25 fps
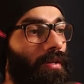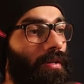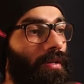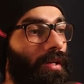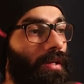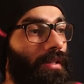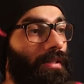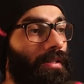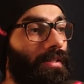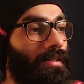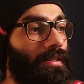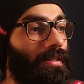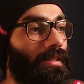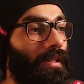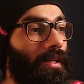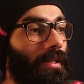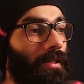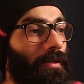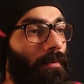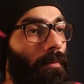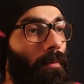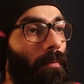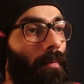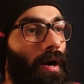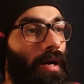And then
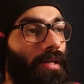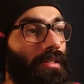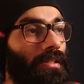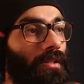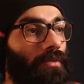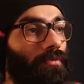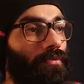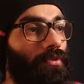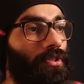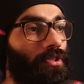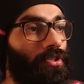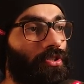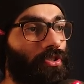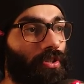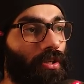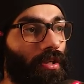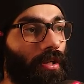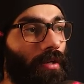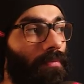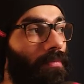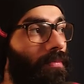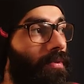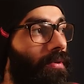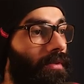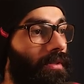select mask with
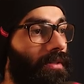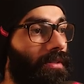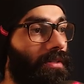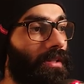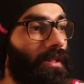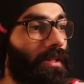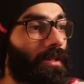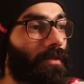shape, and